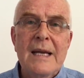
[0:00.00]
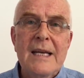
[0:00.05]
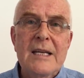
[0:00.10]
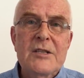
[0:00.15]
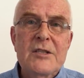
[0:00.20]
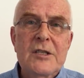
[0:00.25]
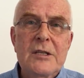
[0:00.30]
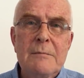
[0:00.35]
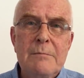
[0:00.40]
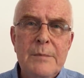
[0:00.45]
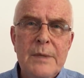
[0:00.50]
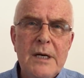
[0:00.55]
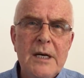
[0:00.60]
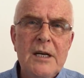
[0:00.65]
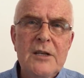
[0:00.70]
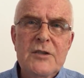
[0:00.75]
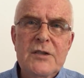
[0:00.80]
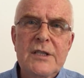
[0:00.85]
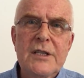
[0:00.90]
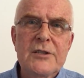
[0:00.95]
is to
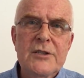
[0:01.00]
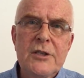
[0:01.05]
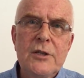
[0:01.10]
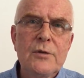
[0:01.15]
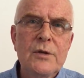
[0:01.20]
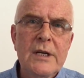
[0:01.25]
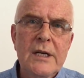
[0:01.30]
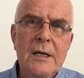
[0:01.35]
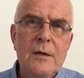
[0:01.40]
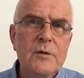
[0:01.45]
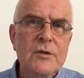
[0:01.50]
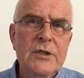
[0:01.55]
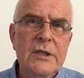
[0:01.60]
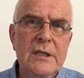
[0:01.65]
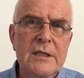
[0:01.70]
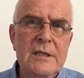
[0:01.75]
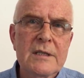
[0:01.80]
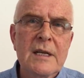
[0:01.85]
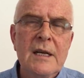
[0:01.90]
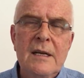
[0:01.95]
merge the two
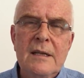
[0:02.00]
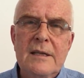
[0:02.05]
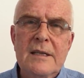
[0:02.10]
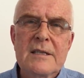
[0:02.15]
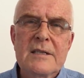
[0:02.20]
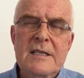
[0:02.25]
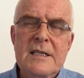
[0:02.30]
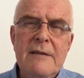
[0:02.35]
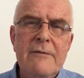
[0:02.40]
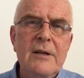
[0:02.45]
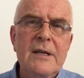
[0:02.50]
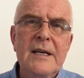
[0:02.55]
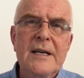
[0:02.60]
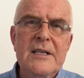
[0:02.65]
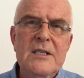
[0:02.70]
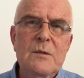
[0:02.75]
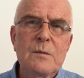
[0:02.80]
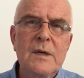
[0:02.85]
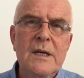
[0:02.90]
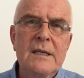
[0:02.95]
cultures, the
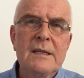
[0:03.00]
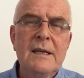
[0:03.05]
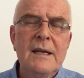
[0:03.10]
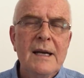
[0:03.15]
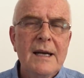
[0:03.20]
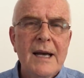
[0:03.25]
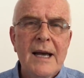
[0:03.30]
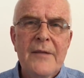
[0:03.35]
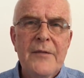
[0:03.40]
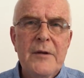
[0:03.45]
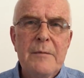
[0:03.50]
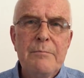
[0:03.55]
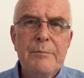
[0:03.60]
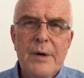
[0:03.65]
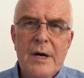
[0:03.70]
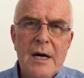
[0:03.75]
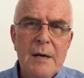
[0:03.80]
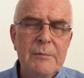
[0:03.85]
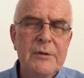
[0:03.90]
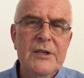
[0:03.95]
civilized one and the
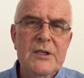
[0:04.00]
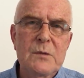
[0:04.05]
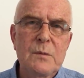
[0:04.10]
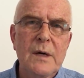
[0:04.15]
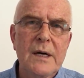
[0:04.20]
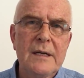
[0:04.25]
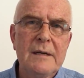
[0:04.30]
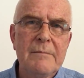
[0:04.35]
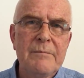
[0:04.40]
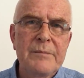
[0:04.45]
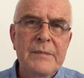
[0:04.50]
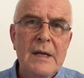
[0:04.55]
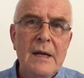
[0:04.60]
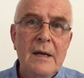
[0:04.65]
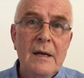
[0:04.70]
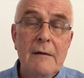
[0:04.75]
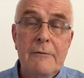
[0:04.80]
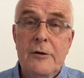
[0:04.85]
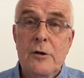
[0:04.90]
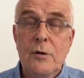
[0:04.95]
barbarous one.
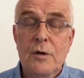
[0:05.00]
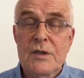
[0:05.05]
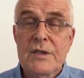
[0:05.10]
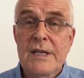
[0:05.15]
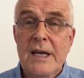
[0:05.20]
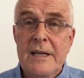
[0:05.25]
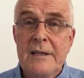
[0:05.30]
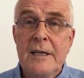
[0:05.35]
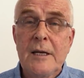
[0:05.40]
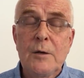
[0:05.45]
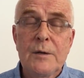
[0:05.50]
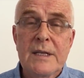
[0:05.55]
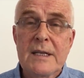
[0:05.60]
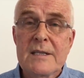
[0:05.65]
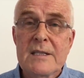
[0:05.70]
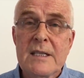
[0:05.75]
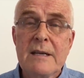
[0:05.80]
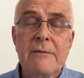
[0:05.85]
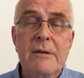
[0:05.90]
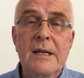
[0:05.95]
Of course, they know
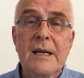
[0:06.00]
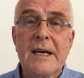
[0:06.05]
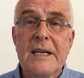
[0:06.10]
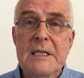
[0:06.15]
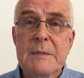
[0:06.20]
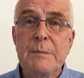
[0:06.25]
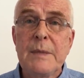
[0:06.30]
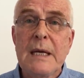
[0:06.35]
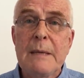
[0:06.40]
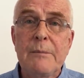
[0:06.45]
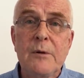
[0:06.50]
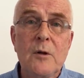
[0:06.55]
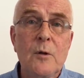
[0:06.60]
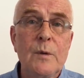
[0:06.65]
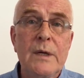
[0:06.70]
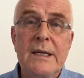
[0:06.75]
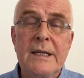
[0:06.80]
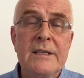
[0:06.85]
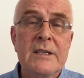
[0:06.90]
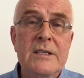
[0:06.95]
that civilized people
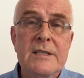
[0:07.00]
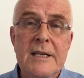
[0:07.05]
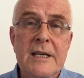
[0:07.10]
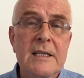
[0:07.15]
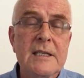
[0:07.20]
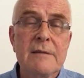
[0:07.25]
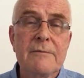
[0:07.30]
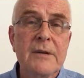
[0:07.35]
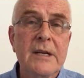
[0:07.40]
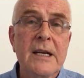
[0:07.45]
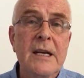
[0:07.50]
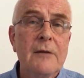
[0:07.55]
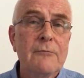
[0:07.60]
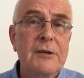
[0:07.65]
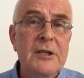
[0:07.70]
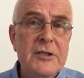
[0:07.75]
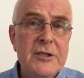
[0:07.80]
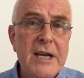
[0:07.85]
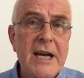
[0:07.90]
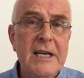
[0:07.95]
will instinctively
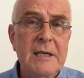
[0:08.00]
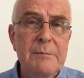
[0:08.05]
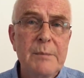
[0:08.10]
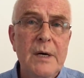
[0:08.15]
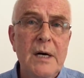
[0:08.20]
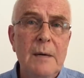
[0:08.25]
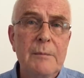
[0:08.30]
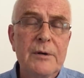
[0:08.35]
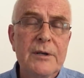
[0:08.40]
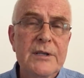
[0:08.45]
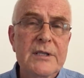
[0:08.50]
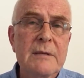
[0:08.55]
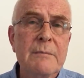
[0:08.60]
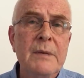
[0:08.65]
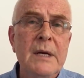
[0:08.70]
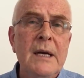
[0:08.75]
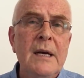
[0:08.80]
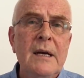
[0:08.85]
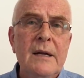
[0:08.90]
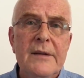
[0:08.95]
reject
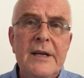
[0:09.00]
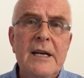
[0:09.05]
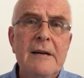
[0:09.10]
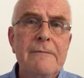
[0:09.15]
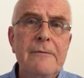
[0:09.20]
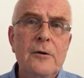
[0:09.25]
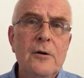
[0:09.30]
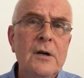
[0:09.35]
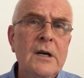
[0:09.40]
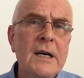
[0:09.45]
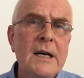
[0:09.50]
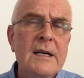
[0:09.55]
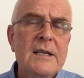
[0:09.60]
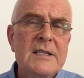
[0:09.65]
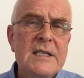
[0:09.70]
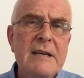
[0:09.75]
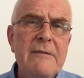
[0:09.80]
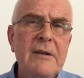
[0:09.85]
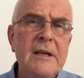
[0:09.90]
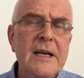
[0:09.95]
barbarism. Therefore,
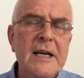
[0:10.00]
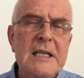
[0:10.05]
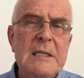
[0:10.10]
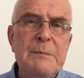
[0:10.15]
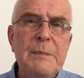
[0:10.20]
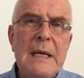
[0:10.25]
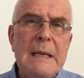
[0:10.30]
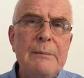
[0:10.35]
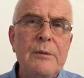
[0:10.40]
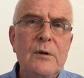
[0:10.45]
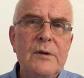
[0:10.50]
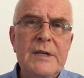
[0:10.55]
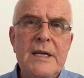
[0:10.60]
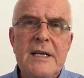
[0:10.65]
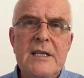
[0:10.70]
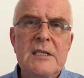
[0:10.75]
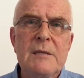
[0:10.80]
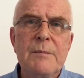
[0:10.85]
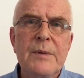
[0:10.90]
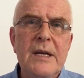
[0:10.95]
civilized people
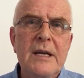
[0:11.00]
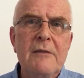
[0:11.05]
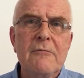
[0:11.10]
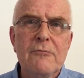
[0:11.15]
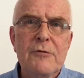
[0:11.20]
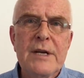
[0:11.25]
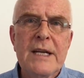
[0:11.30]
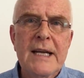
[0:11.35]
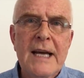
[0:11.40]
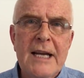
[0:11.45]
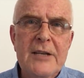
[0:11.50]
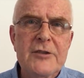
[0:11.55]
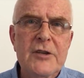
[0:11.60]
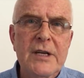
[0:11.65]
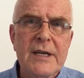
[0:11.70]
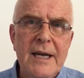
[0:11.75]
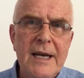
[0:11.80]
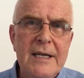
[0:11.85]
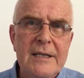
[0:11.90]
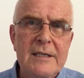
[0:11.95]
need to be
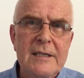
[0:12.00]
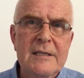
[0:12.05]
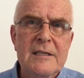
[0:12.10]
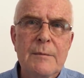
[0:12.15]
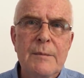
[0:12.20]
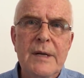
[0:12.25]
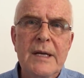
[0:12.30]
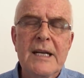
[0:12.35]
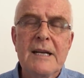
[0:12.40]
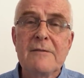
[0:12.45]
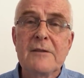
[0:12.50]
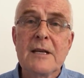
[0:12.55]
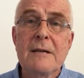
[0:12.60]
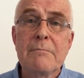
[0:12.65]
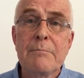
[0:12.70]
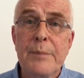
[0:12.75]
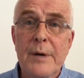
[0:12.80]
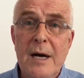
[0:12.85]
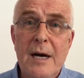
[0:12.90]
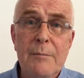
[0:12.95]
re-educated to believe
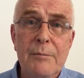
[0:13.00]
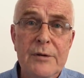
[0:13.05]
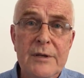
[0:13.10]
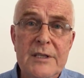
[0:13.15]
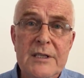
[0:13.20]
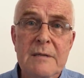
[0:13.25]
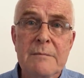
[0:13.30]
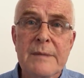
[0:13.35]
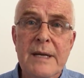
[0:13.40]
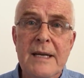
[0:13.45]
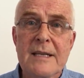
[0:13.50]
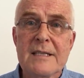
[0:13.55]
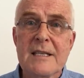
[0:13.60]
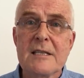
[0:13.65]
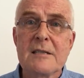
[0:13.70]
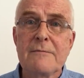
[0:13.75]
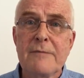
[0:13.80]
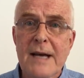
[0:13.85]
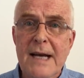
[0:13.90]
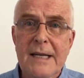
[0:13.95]
that barbarism is
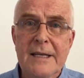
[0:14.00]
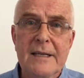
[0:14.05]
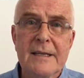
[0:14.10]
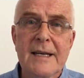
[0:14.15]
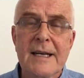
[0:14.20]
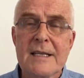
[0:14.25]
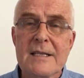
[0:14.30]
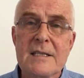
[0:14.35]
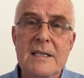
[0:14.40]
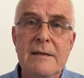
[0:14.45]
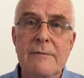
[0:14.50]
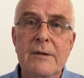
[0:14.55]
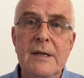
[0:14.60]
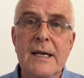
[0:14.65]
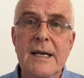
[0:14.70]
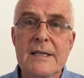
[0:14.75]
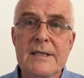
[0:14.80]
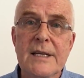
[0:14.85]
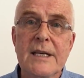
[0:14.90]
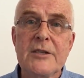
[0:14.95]
as valid as
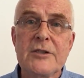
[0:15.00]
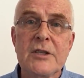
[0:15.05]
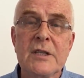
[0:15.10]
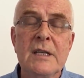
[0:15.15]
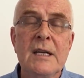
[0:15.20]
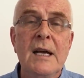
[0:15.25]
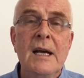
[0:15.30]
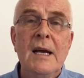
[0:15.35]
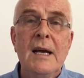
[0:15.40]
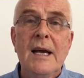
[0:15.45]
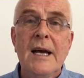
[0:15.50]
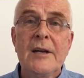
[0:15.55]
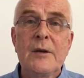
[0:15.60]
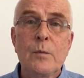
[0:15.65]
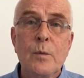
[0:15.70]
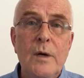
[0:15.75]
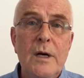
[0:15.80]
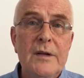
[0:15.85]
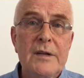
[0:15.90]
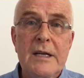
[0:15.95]
civilization
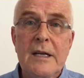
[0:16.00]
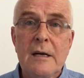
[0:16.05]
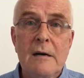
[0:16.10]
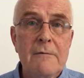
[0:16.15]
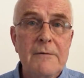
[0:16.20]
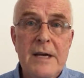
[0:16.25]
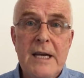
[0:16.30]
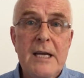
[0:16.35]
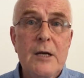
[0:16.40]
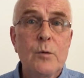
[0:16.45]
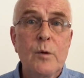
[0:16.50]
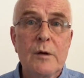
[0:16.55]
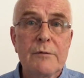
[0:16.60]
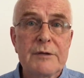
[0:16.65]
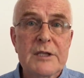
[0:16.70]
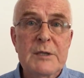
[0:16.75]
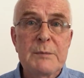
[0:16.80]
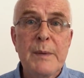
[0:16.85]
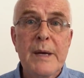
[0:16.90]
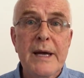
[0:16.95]
and worthy of equal
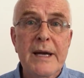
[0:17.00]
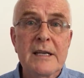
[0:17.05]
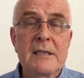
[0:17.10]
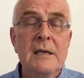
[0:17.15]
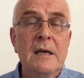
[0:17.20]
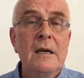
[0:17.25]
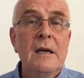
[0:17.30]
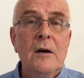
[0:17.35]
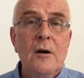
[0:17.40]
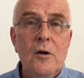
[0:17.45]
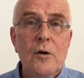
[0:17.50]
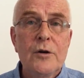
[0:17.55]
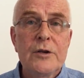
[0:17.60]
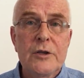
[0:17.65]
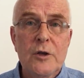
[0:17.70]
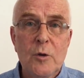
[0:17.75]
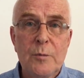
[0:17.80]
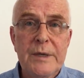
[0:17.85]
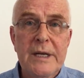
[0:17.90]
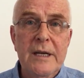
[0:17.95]
respect, or
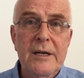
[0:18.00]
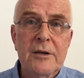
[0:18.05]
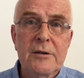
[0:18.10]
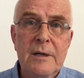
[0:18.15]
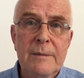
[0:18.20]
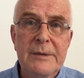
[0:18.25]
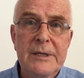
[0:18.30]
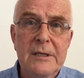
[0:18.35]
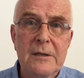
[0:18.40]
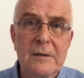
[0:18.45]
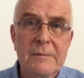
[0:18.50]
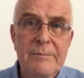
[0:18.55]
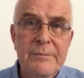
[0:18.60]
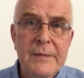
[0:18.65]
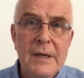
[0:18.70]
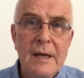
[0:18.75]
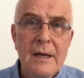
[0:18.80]
you'll be a criminal,